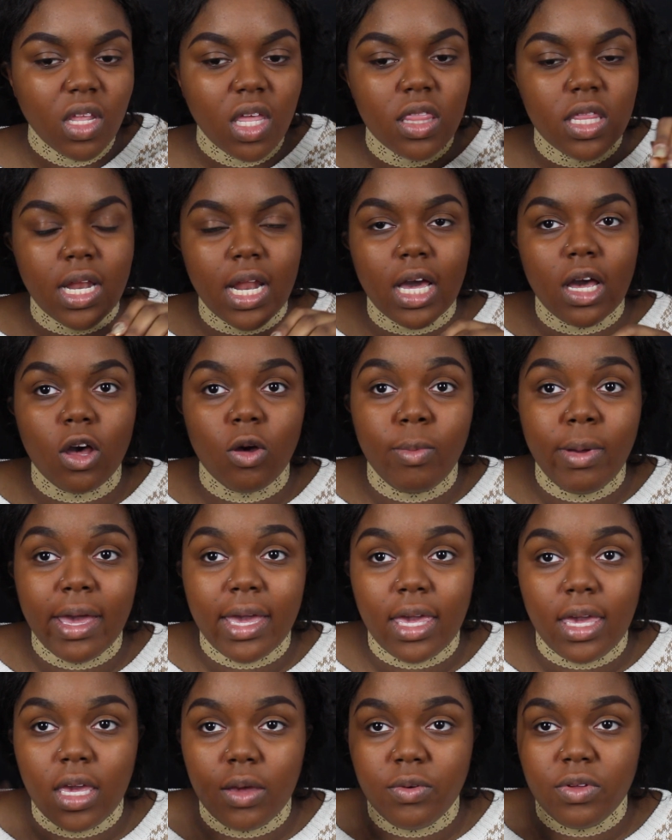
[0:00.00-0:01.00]
Then I go
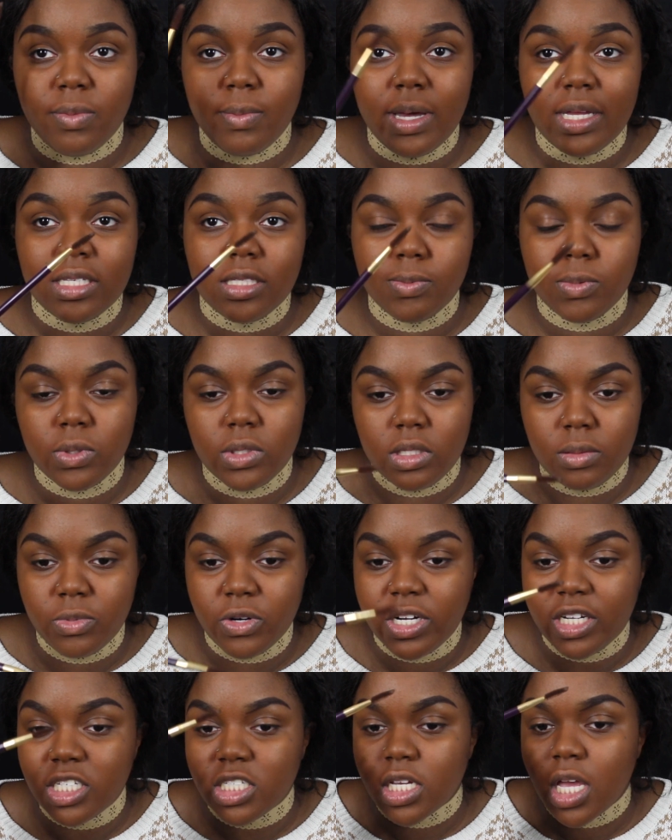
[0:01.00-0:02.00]
back in with my spoolie
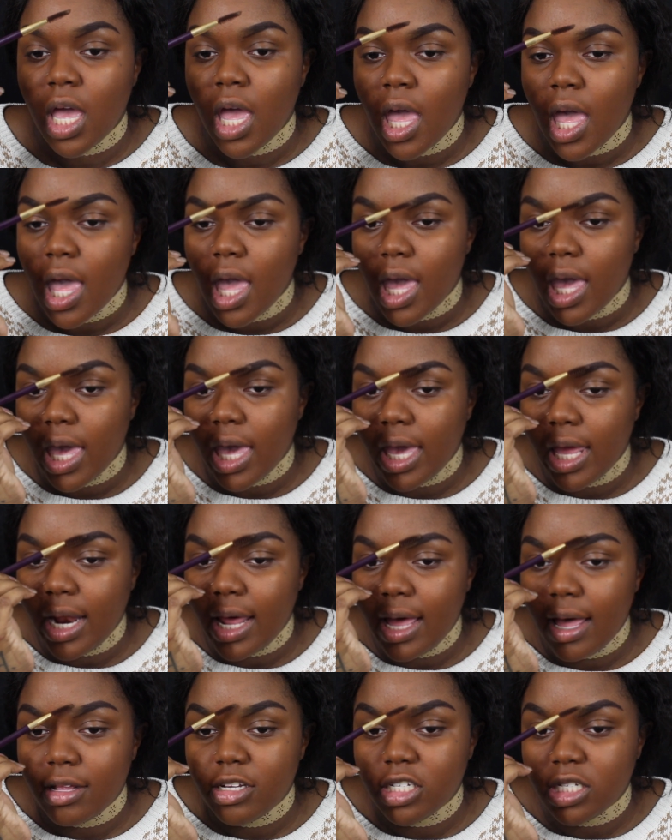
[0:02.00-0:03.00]
brush and
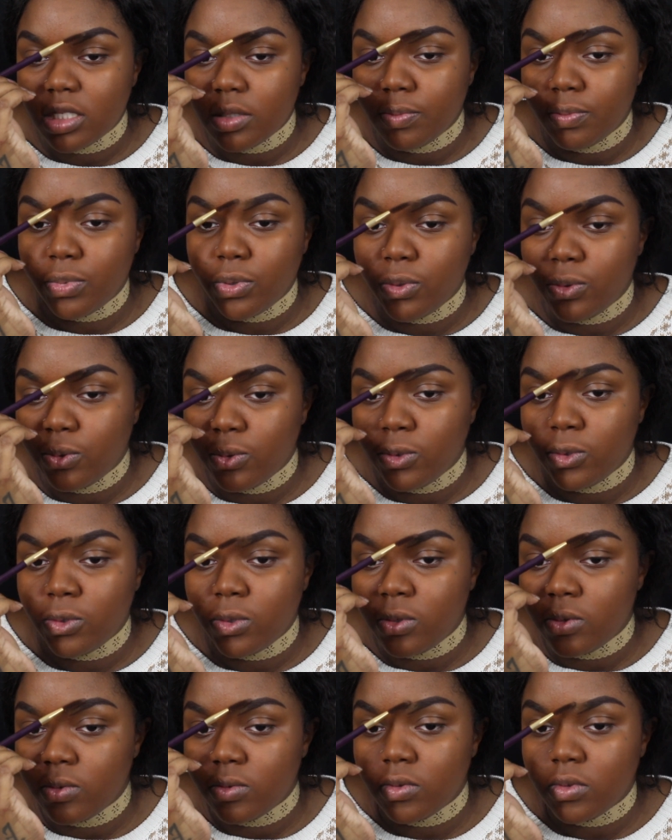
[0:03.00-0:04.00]
I just
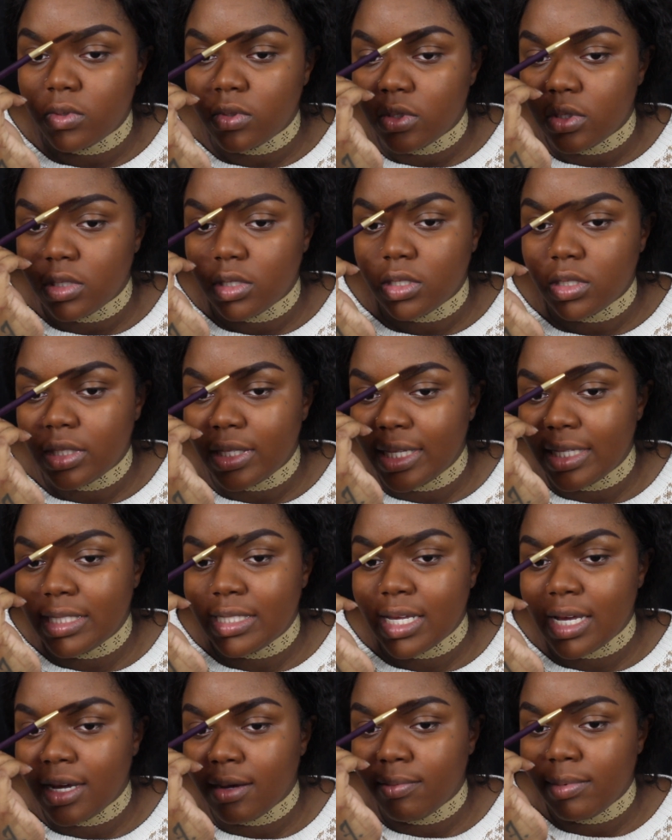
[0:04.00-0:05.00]
pull the
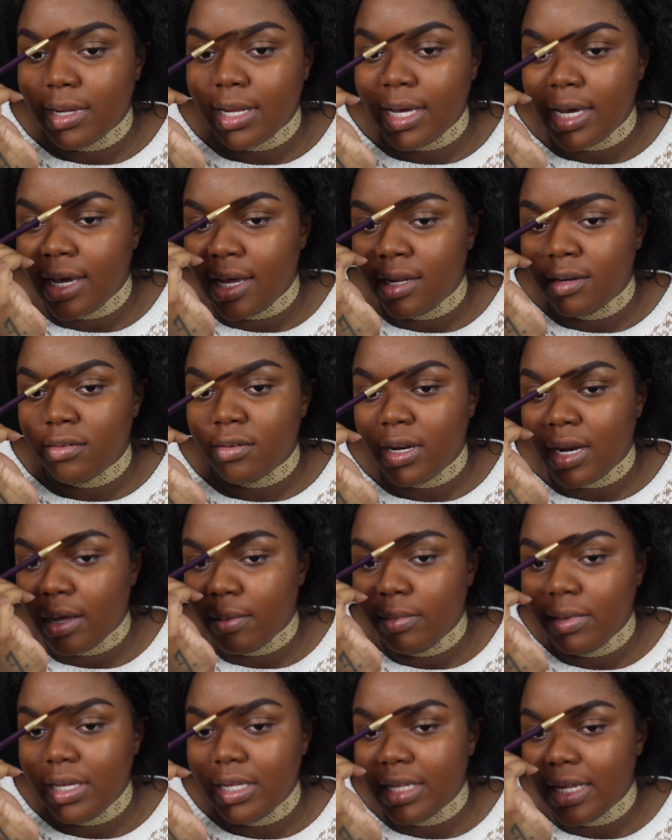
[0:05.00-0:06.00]
top line and
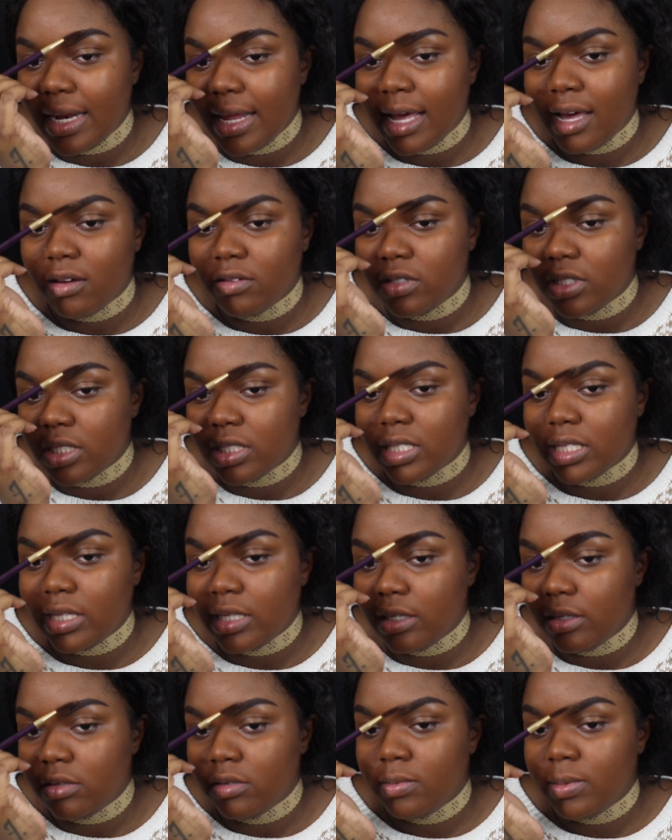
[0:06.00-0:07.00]
I blend it out just a
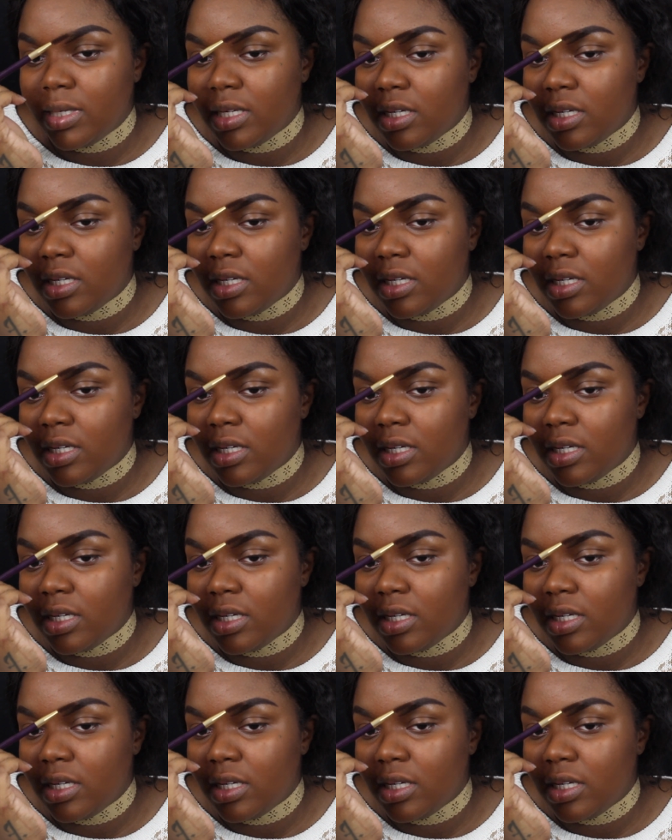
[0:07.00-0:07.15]
little